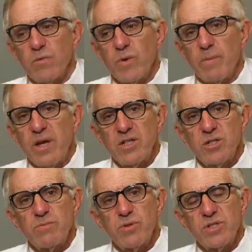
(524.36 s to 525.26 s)
When a
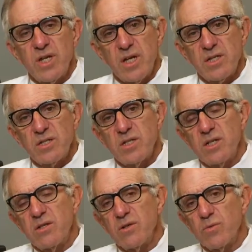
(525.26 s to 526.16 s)
patient
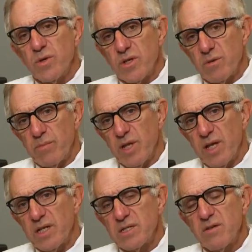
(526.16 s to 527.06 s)
presents either with
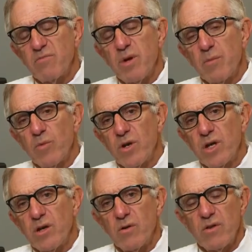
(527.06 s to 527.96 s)
complaints of
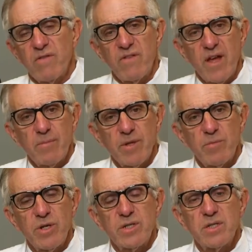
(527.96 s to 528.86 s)
memory or the family
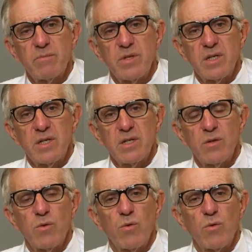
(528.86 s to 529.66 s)
brings them in